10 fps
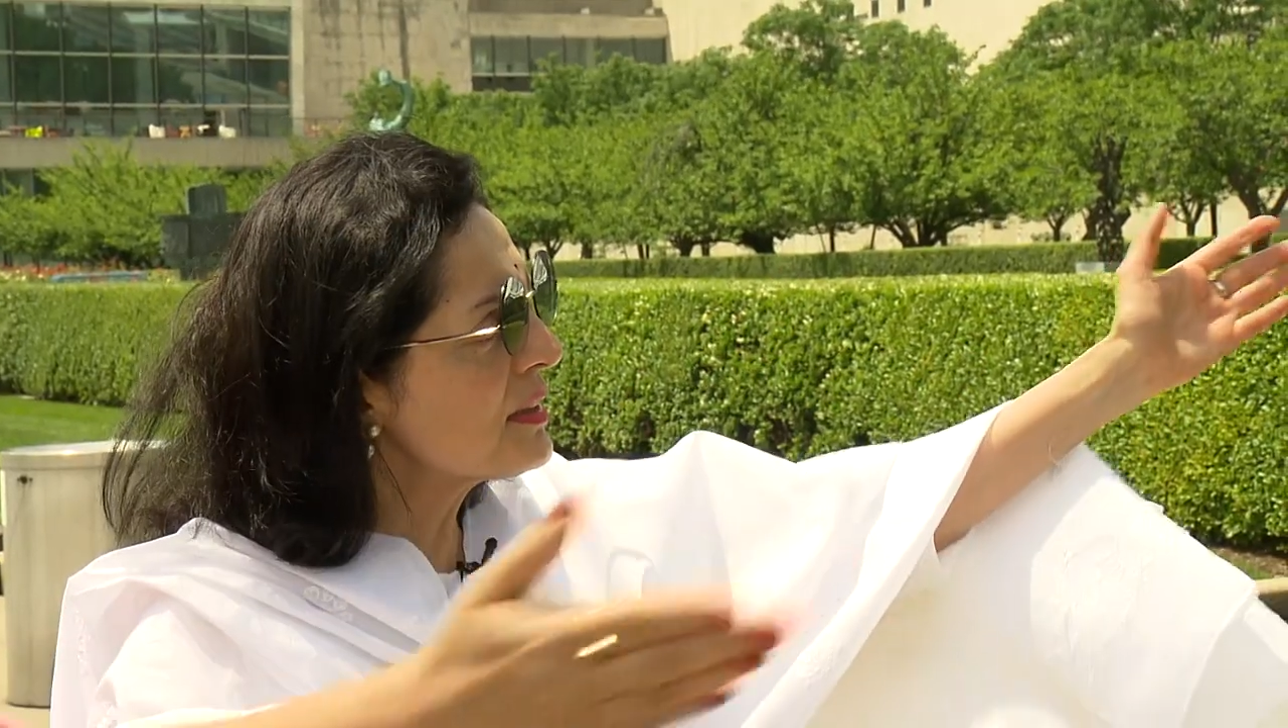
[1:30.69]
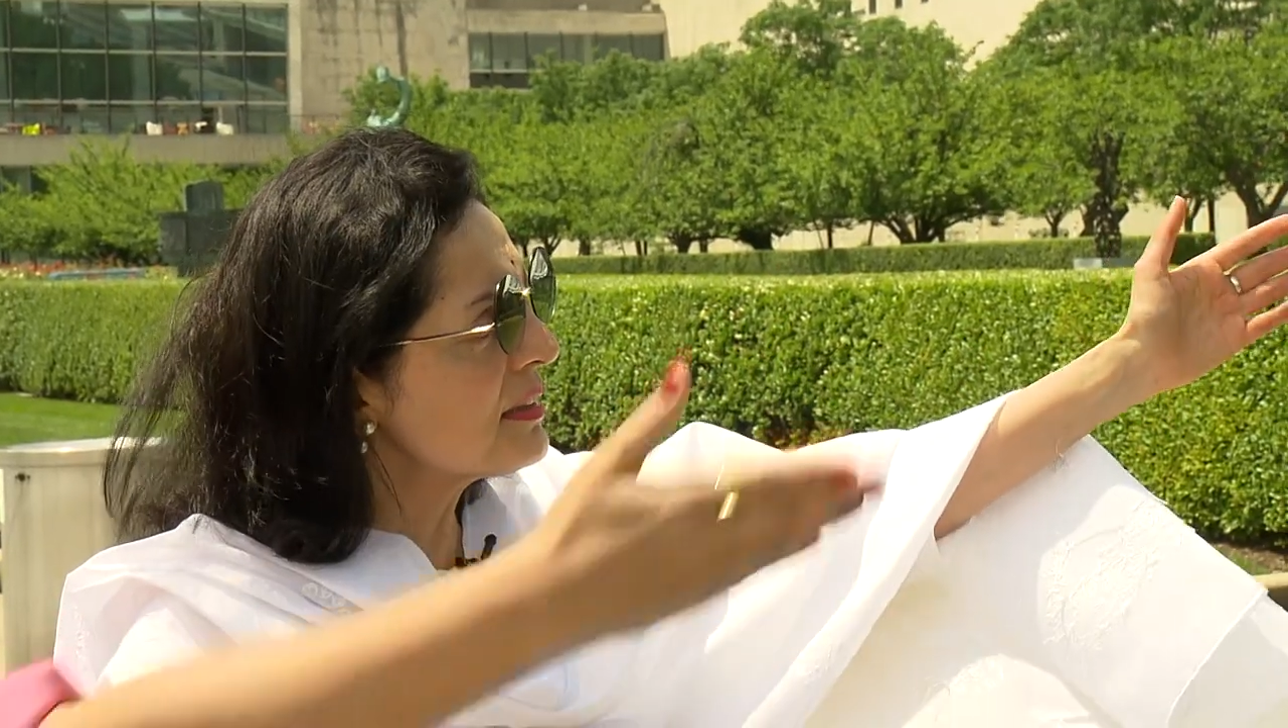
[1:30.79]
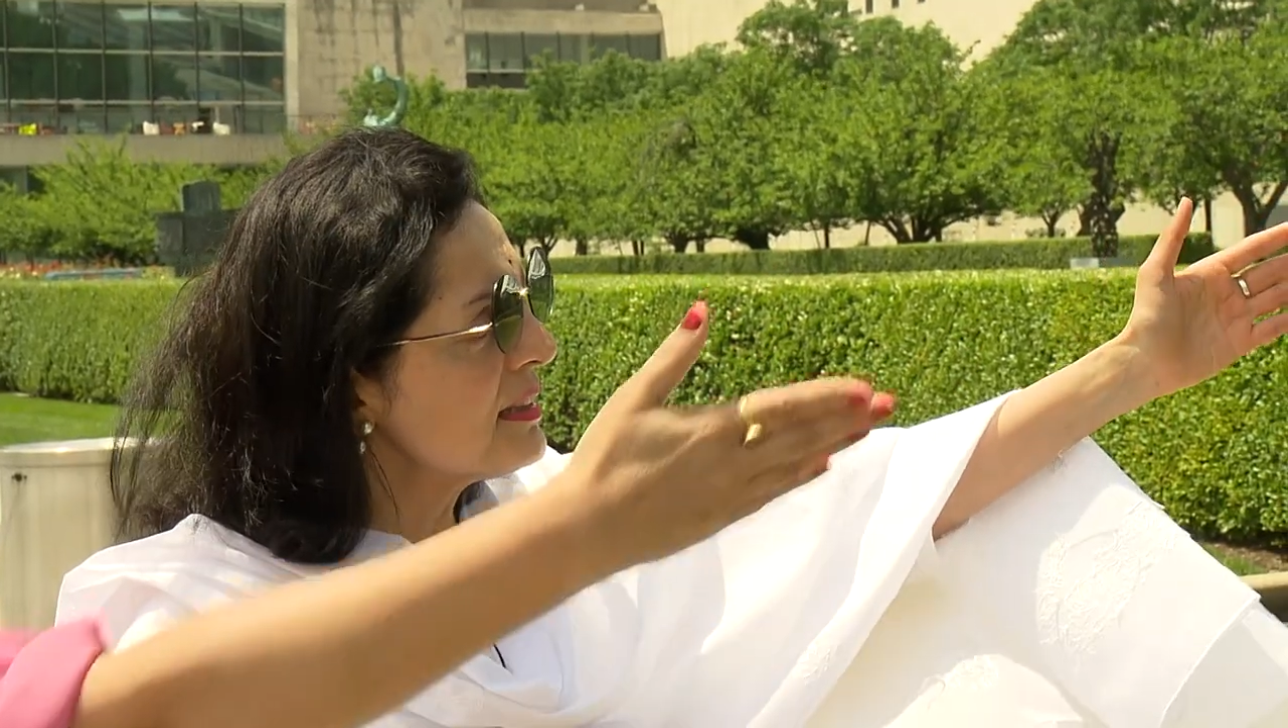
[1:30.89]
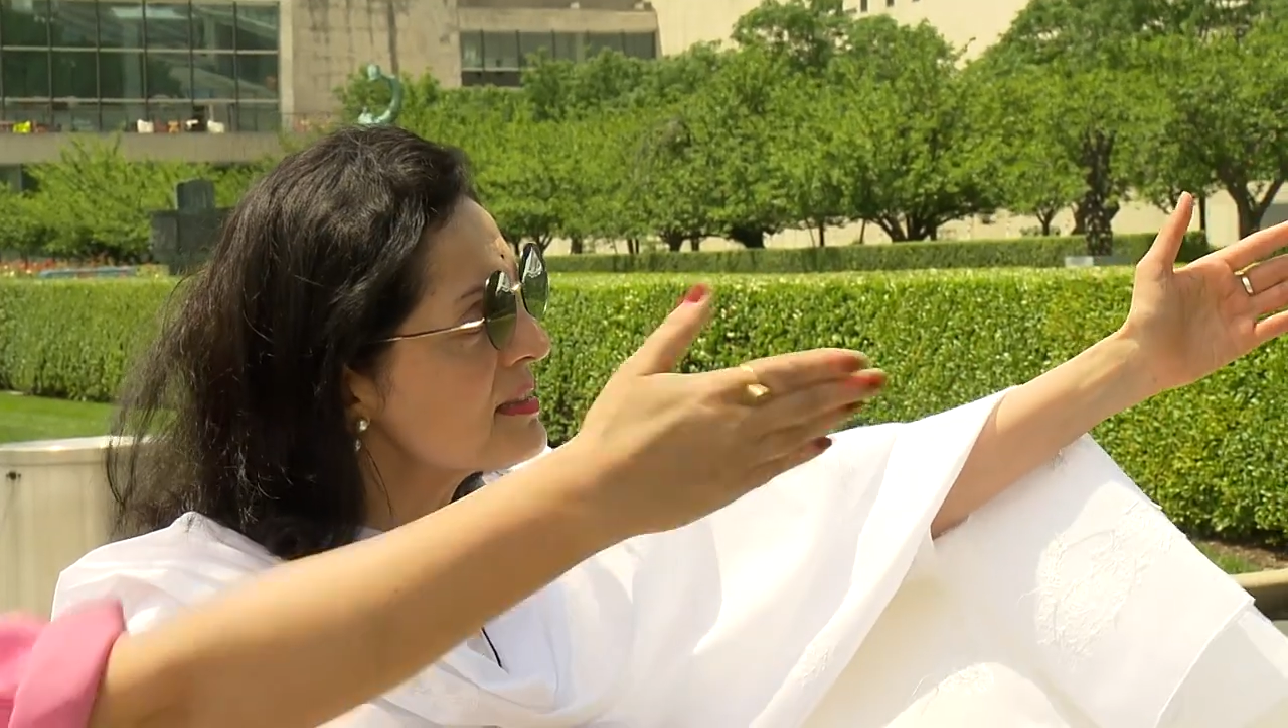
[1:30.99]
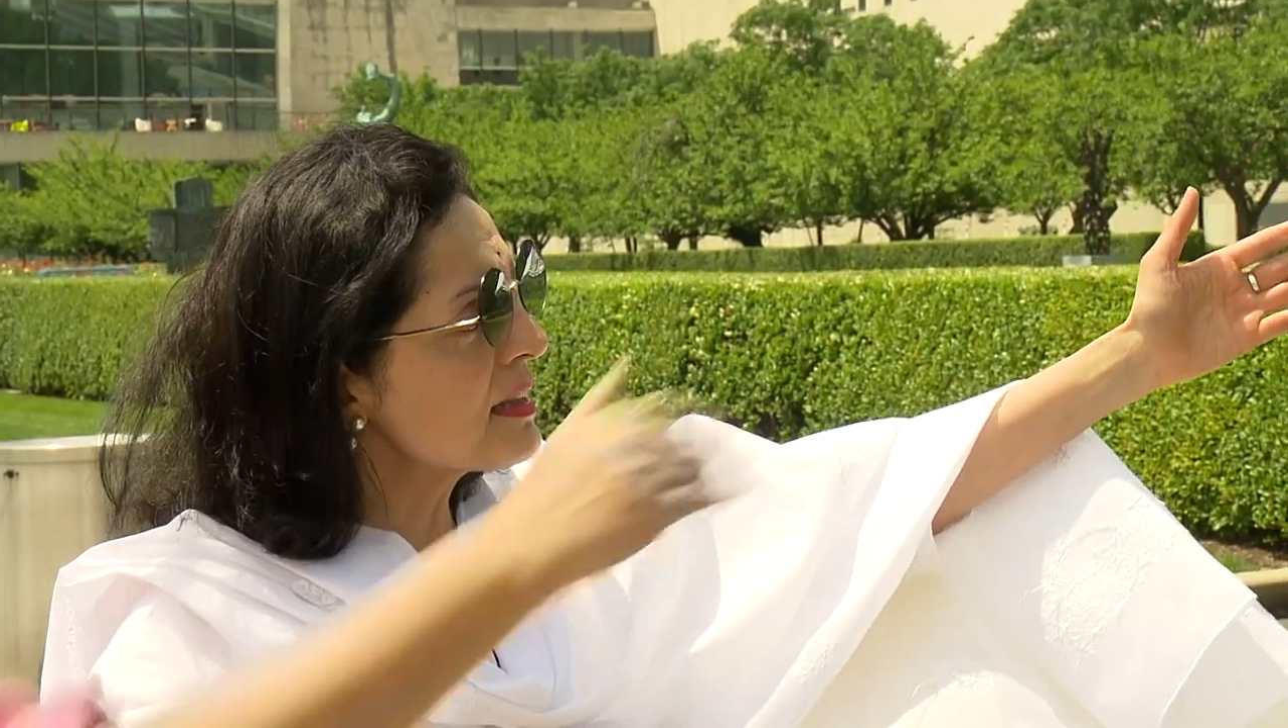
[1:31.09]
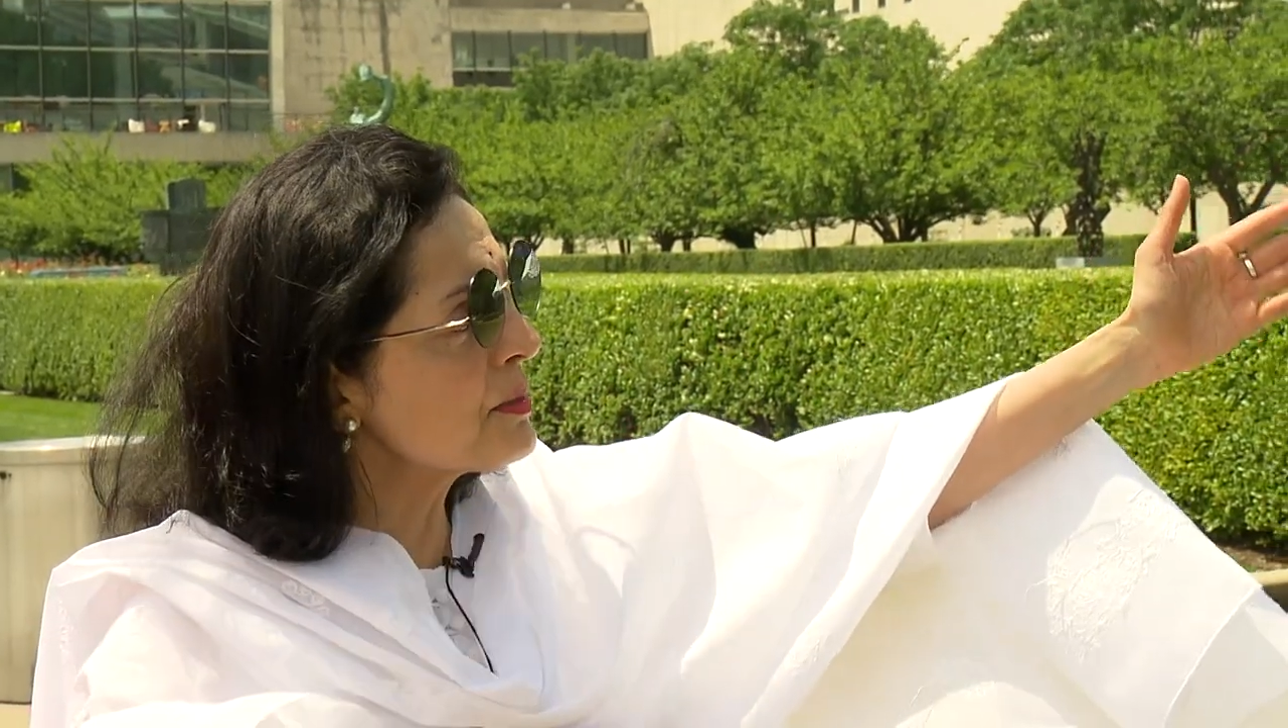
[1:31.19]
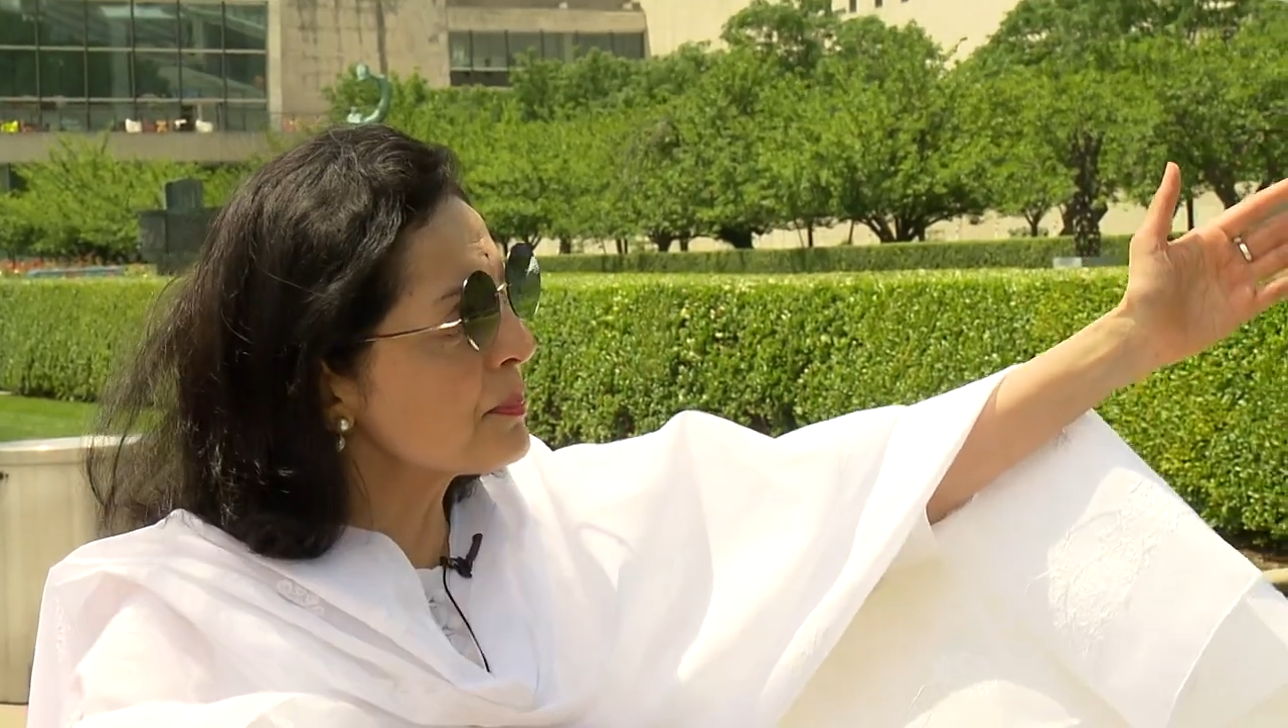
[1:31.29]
So these are the